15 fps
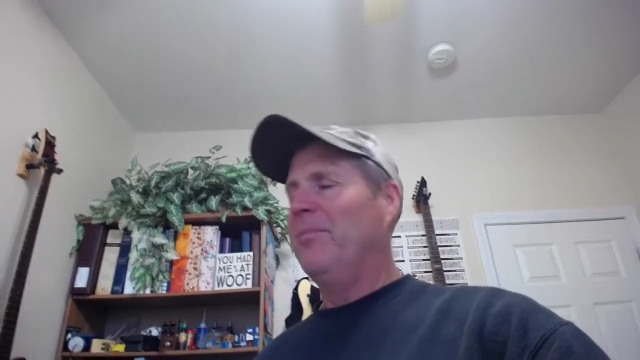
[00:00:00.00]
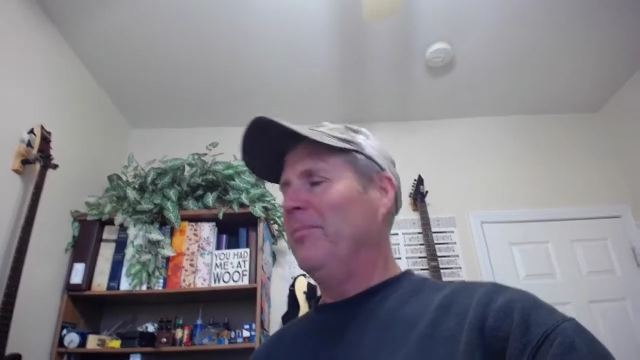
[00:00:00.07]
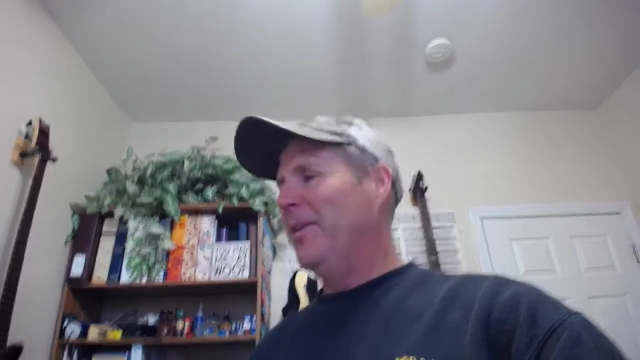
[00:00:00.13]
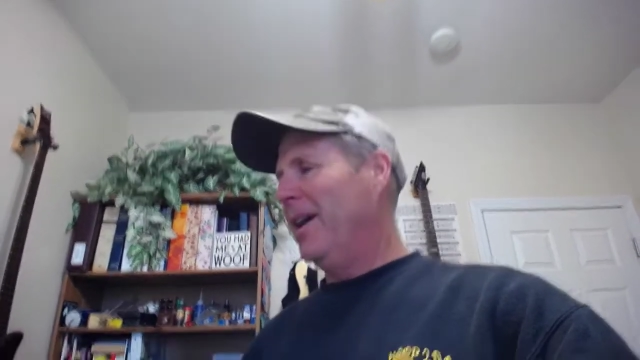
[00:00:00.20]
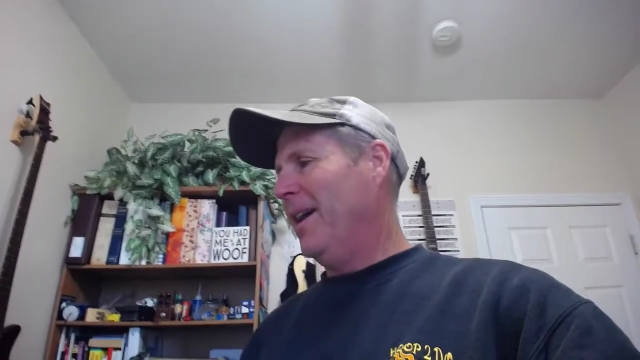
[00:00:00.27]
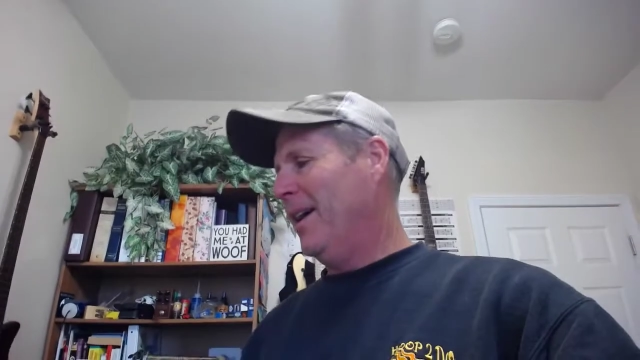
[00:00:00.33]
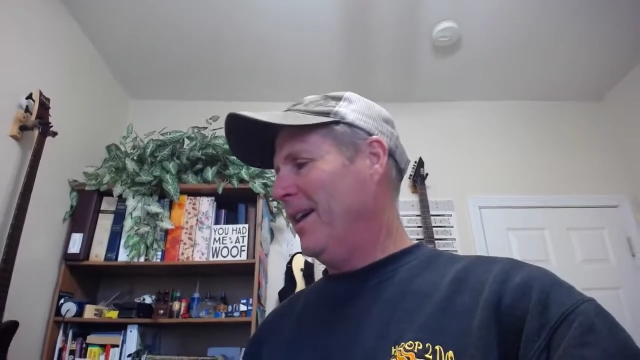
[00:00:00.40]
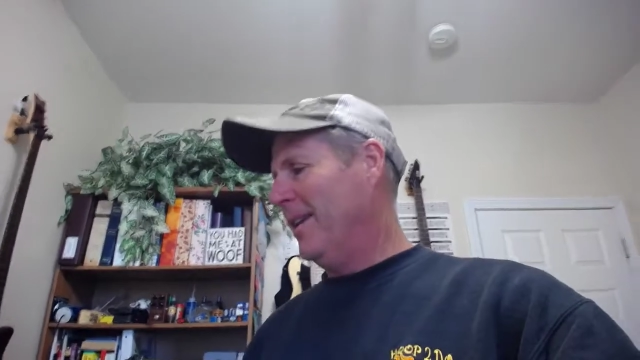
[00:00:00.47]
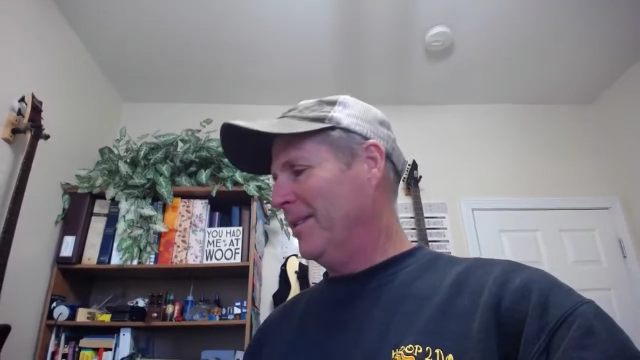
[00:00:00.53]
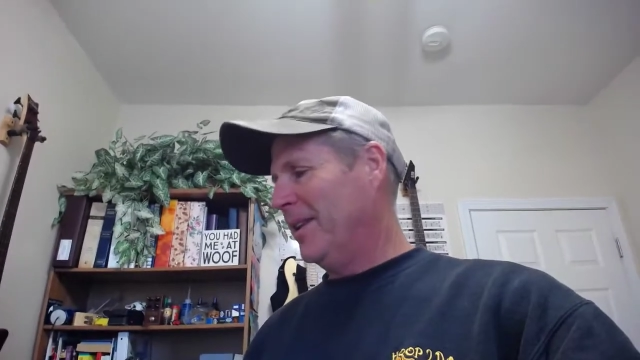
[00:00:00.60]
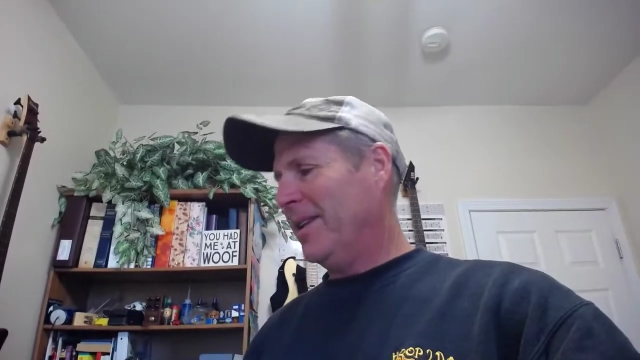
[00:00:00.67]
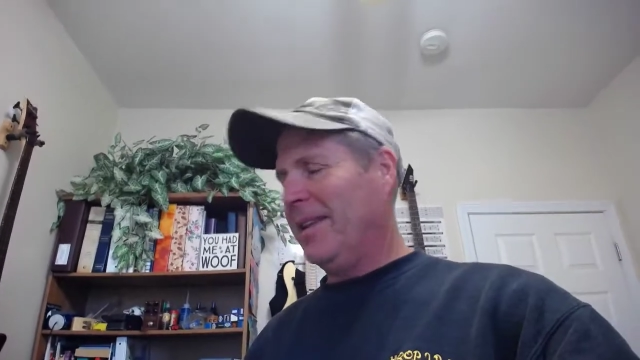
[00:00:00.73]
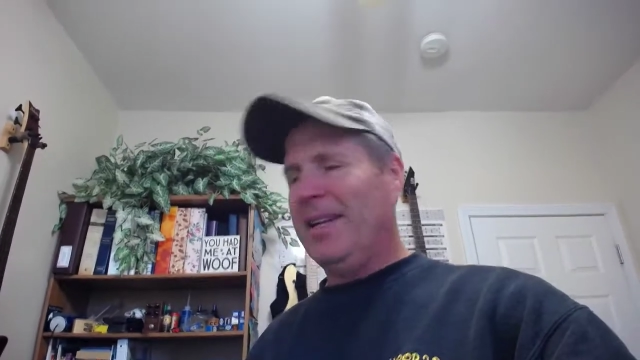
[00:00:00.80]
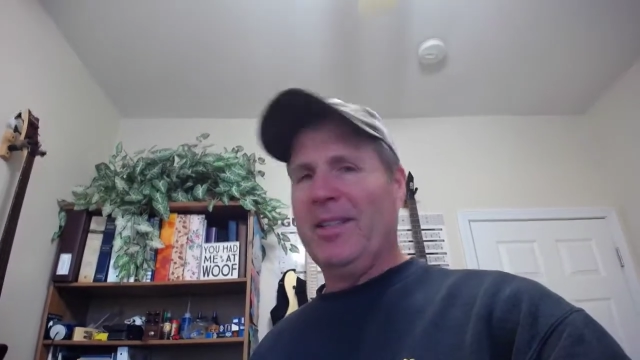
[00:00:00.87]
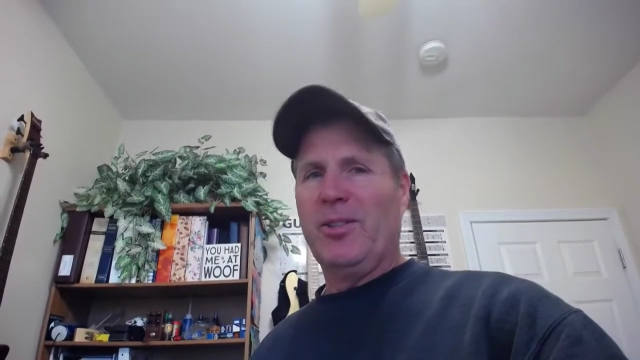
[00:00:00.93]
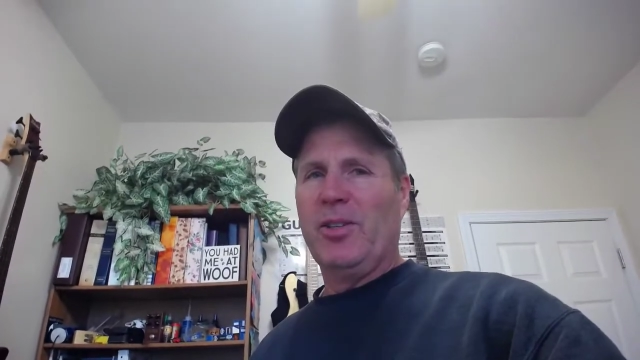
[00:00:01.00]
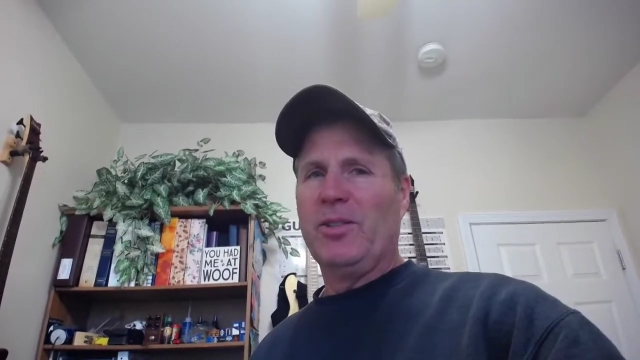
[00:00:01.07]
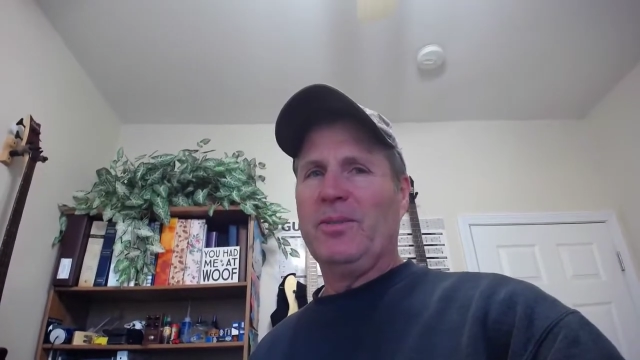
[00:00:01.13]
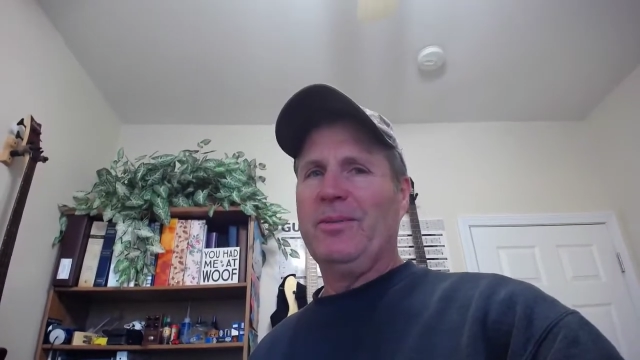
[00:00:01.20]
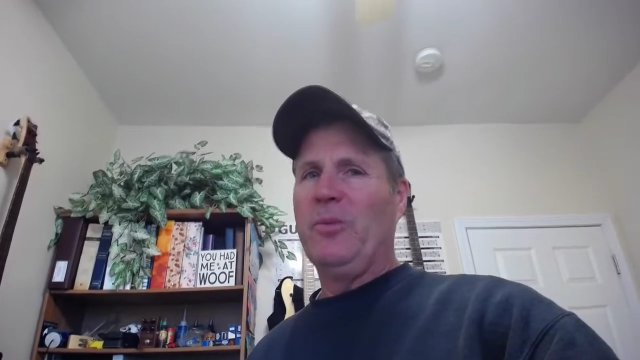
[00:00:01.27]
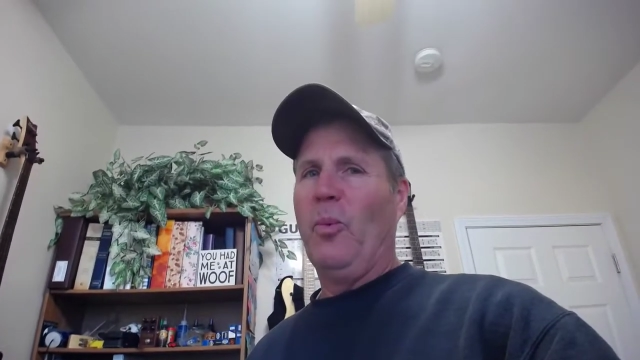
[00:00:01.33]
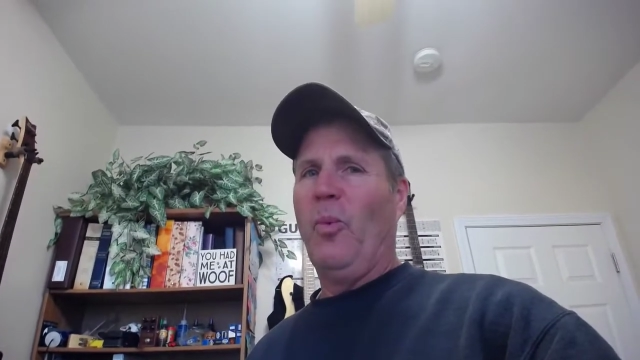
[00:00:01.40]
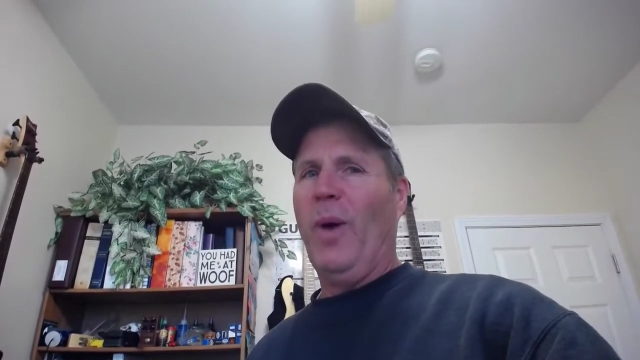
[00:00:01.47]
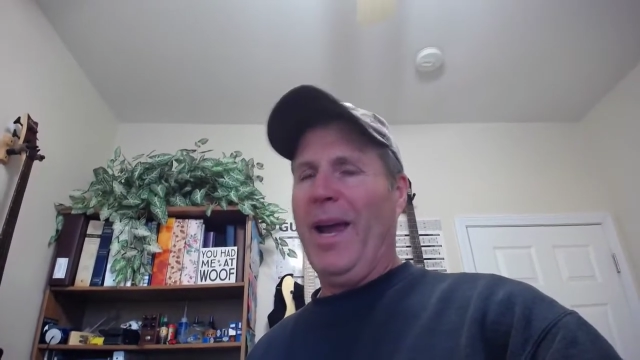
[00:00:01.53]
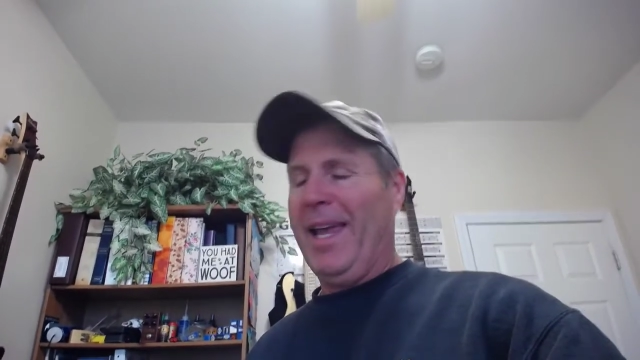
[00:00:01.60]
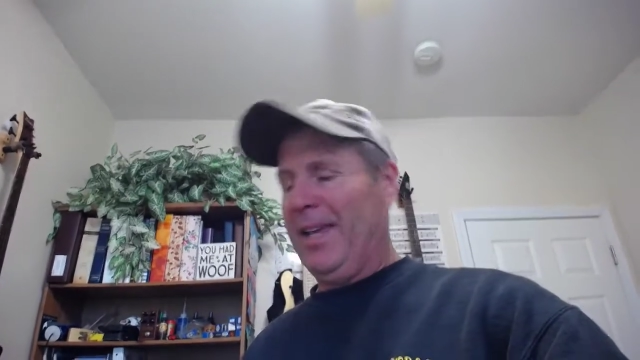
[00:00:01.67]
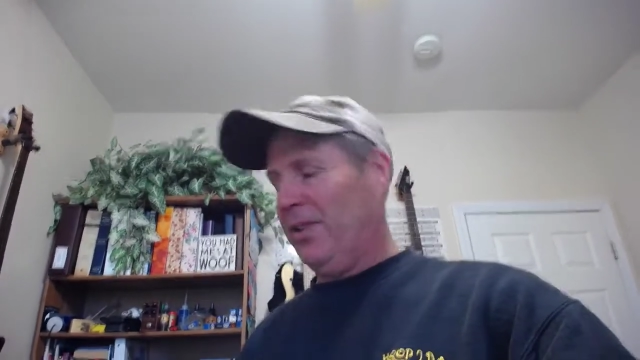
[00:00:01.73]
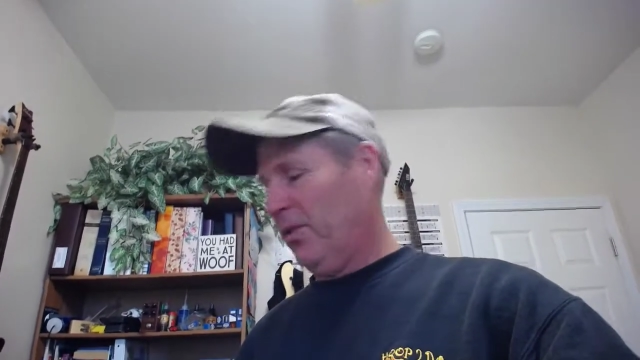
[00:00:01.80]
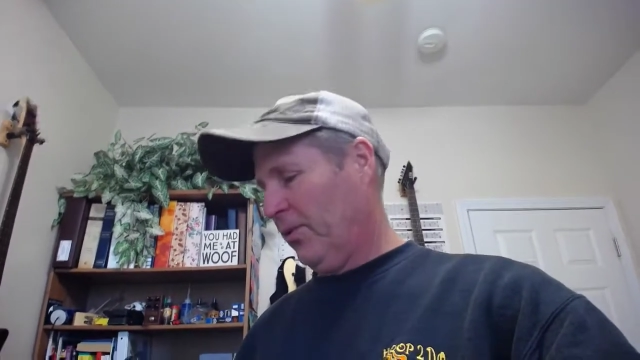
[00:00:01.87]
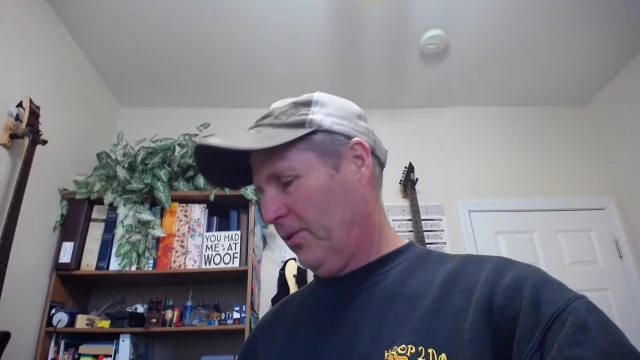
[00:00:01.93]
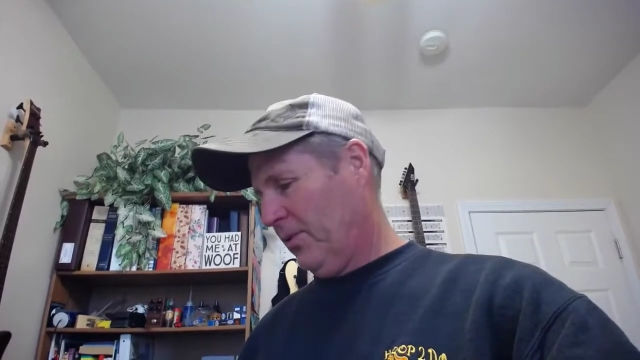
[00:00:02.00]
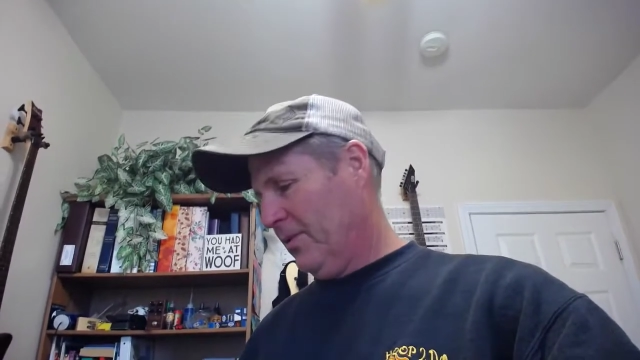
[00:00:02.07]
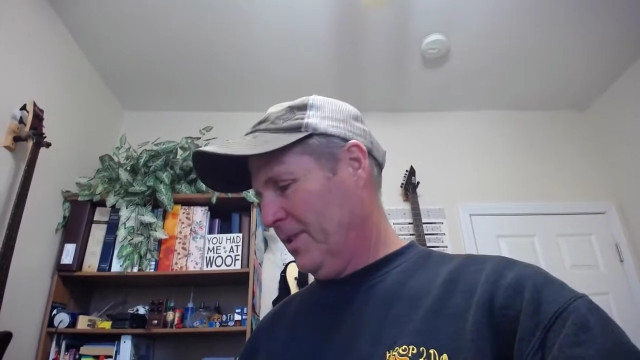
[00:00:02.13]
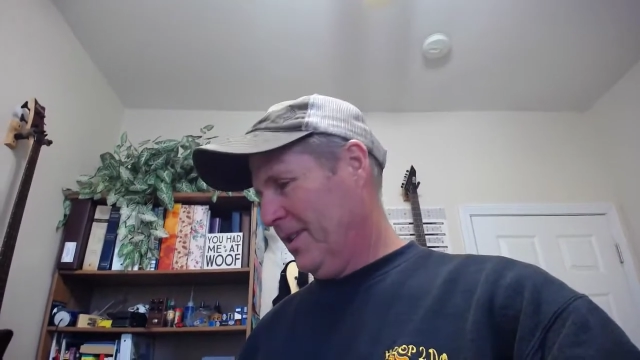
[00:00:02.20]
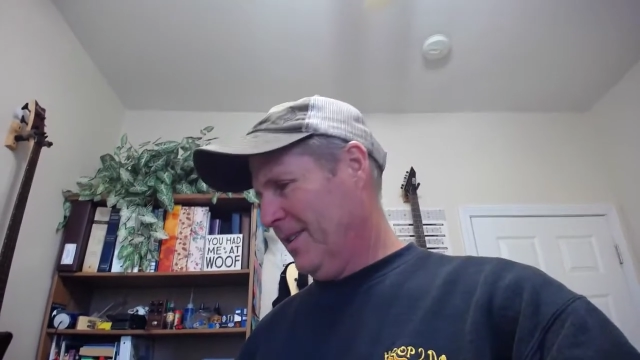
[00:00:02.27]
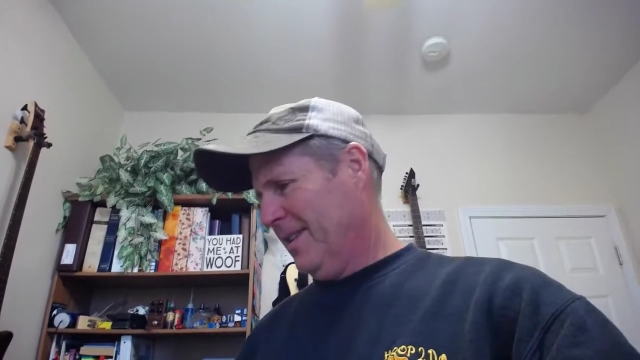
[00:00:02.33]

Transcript: man, the thing just wails.